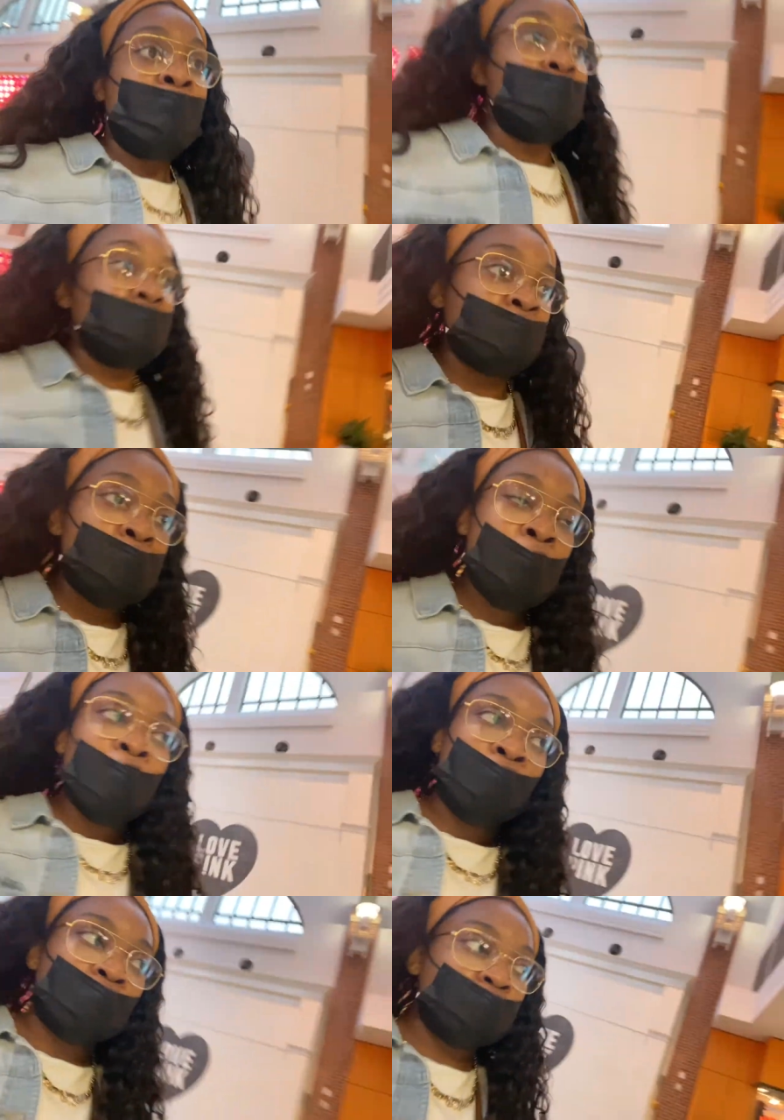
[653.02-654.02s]
these
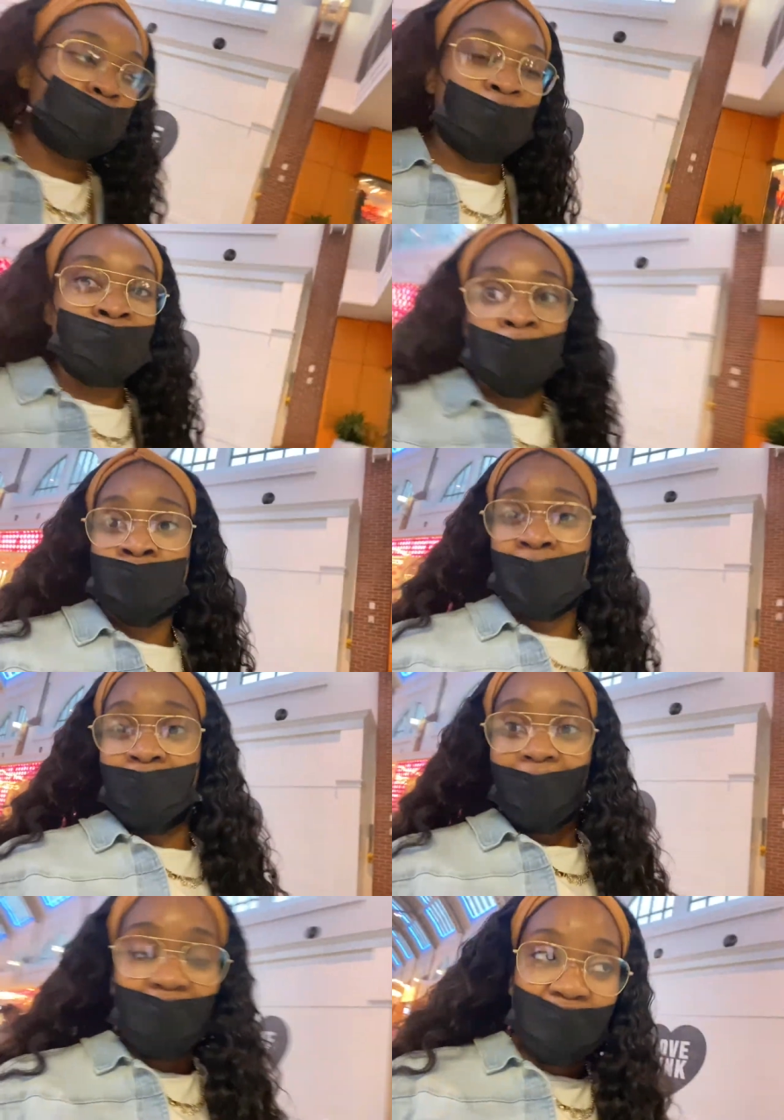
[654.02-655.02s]
candles were
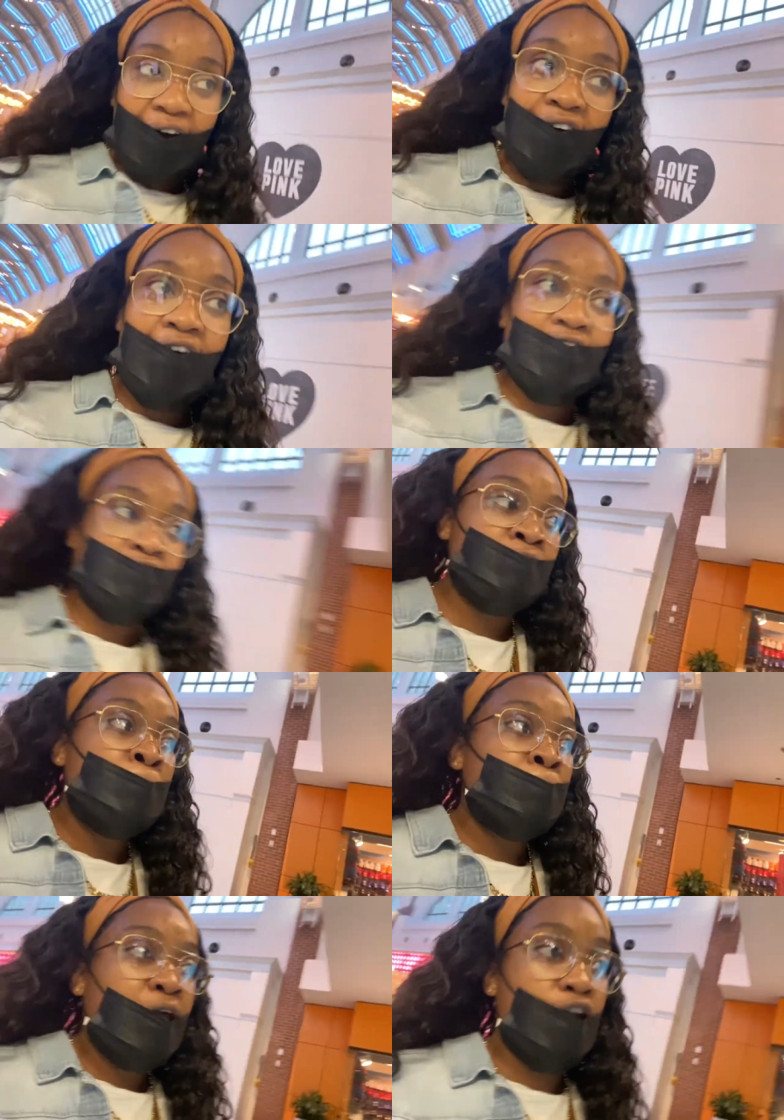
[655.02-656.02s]

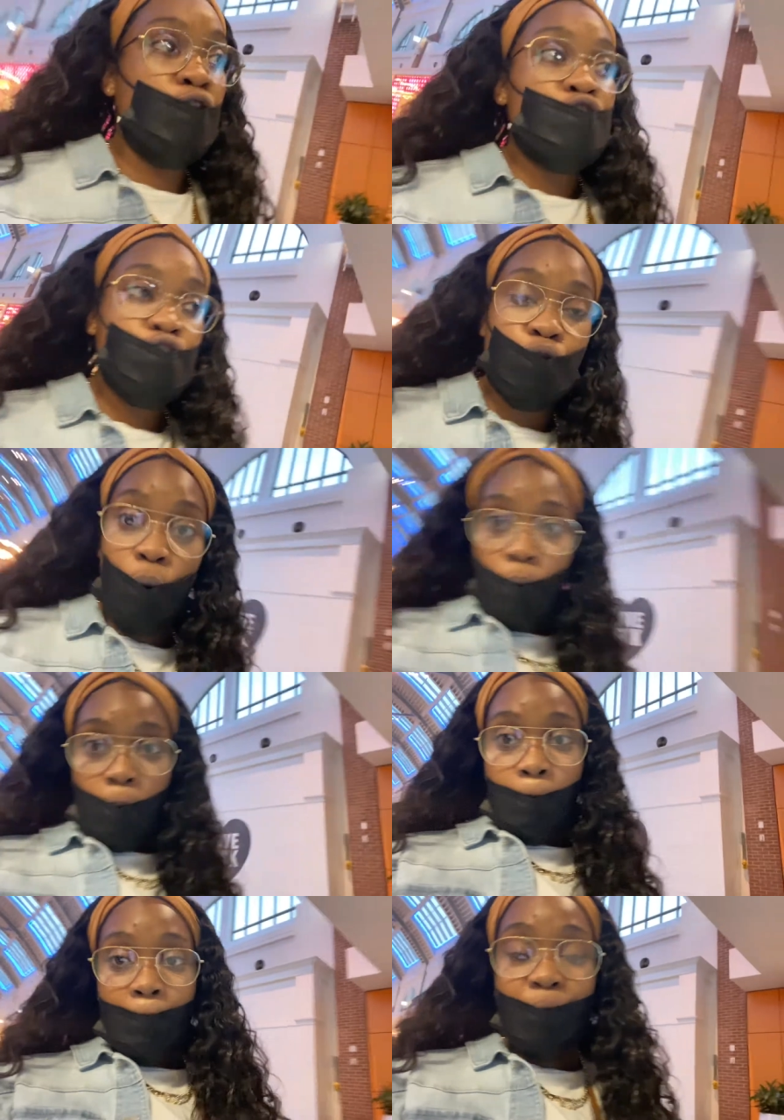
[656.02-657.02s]
$15.95 in the
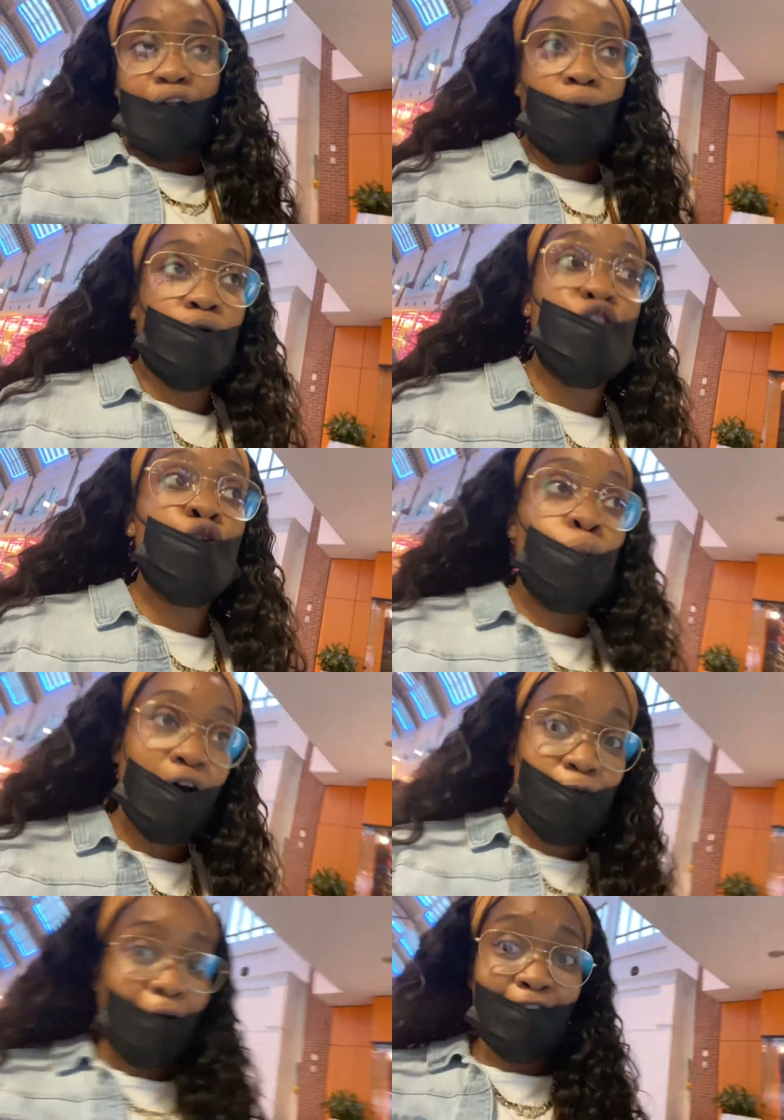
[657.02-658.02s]
store, but they were
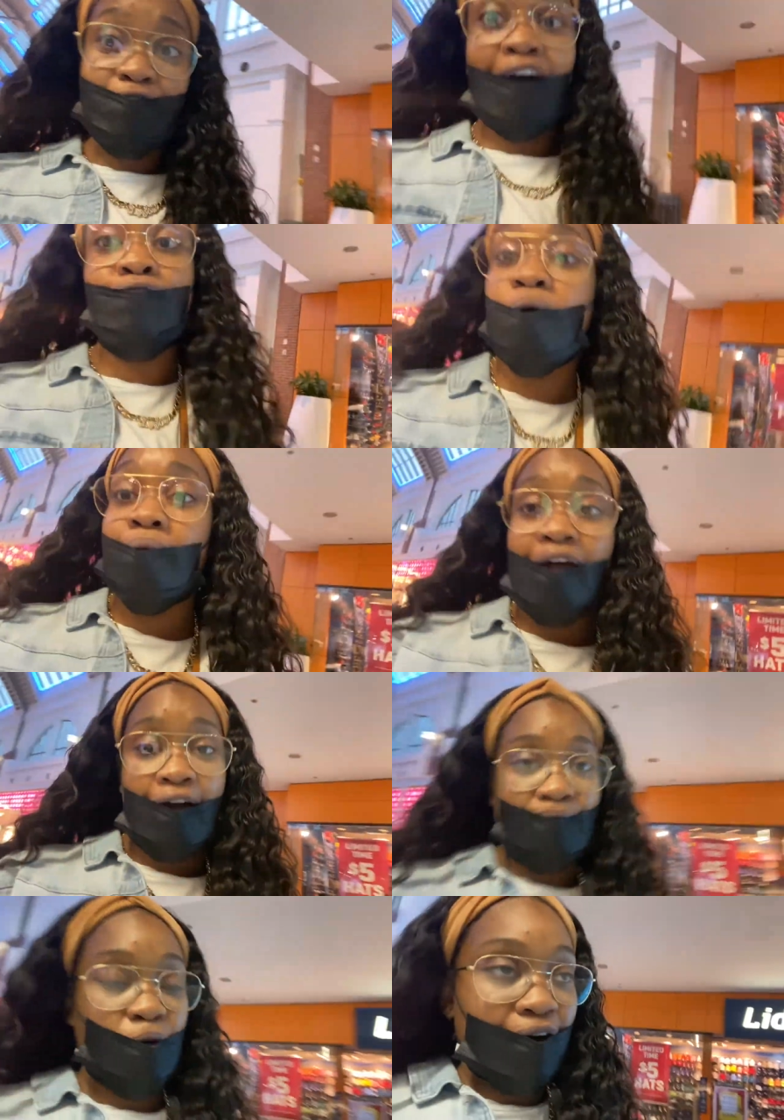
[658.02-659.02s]
$12.95 online
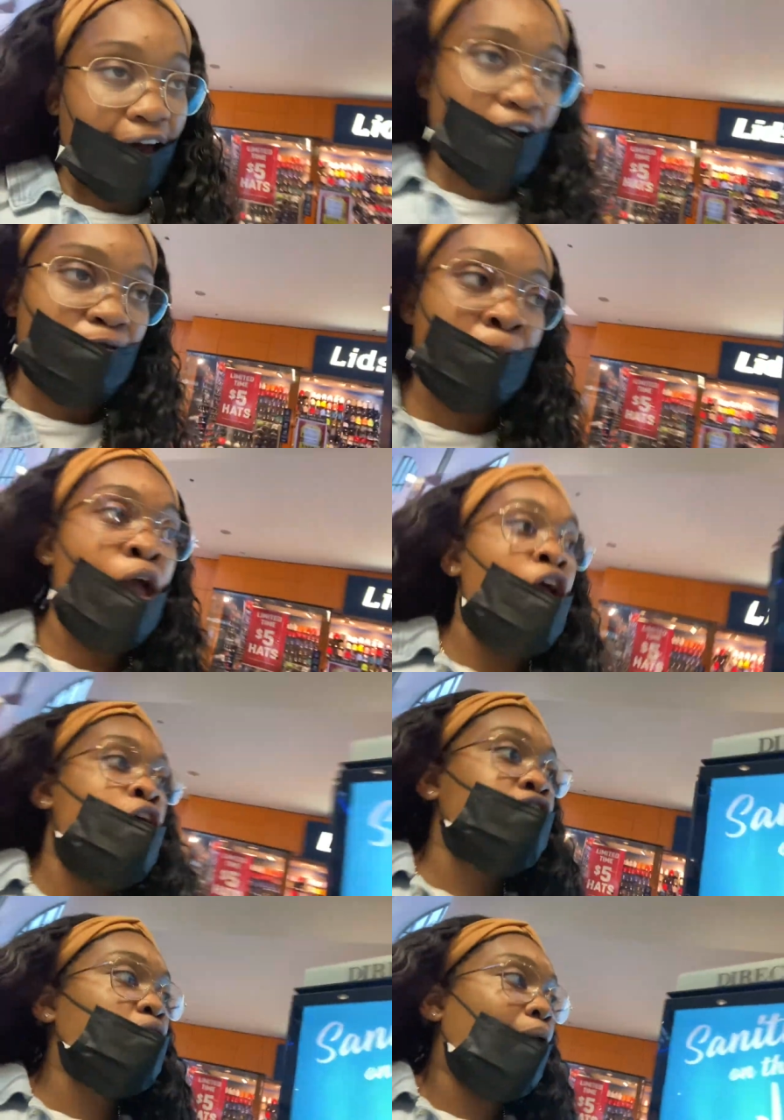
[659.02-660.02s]
for a lot of them.
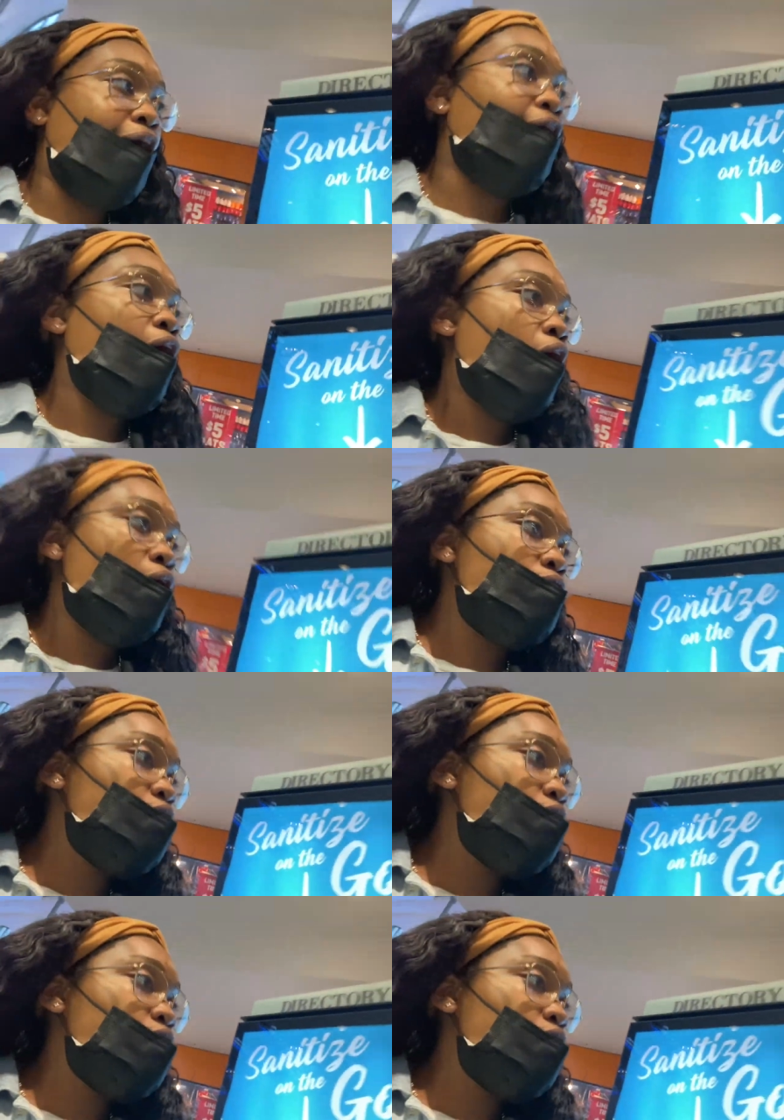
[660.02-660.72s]
So I got